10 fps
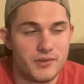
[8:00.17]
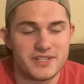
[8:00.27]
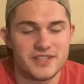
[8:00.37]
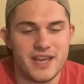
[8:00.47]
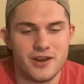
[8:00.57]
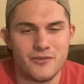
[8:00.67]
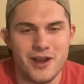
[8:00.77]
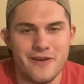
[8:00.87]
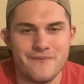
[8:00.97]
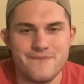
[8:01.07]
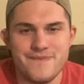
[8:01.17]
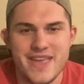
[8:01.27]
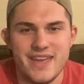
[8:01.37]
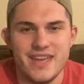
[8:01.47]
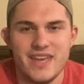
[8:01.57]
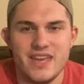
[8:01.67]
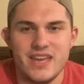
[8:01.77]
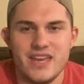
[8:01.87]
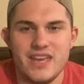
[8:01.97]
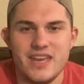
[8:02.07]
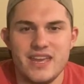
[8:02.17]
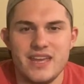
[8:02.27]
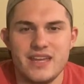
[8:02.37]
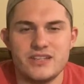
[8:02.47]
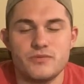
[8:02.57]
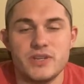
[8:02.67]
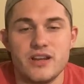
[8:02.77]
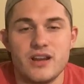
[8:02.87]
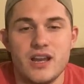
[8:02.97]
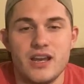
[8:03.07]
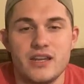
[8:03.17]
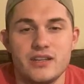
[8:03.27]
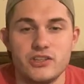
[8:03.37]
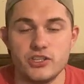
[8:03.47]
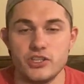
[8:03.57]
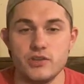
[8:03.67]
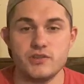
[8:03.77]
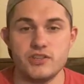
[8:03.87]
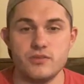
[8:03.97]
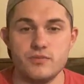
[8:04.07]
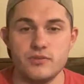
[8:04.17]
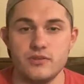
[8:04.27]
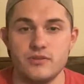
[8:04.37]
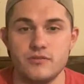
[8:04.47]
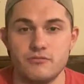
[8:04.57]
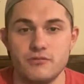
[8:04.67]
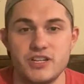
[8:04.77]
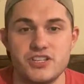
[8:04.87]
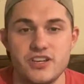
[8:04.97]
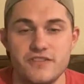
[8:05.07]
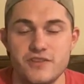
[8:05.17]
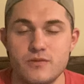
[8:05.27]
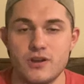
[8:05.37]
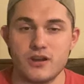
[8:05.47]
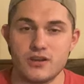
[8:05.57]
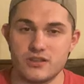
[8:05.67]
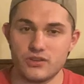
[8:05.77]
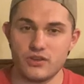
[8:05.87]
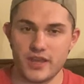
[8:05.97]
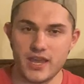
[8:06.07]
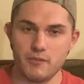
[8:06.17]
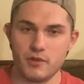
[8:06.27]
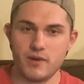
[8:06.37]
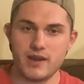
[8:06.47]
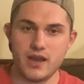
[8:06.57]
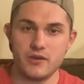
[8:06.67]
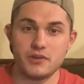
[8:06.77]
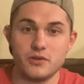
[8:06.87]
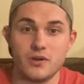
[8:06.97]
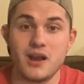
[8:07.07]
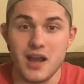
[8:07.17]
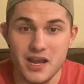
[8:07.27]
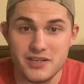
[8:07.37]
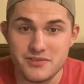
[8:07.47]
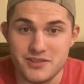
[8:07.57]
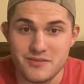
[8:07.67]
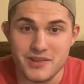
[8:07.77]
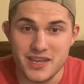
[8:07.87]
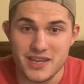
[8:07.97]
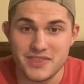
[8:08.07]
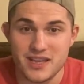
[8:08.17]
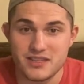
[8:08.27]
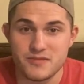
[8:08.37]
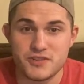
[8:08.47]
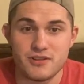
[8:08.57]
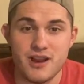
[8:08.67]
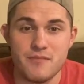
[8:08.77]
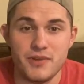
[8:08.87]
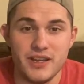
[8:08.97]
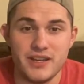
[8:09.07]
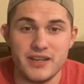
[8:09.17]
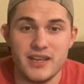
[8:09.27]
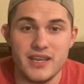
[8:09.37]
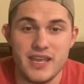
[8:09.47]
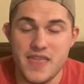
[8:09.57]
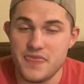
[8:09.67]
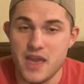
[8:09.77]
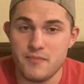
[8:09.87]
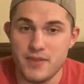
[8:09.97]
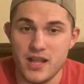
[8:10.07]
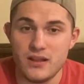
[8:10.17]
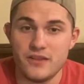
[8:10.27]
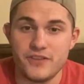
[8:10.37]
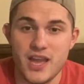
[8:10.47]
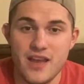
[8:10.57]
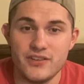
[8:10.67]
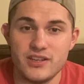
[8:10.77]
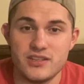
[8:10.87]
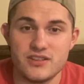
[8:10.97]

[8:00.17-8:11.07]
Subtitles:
worked on that in a while. And we are on YouTube, which if you are looking at me right now, you are on YouTube. Hit that subscribe button. Hit that bell if you haven't,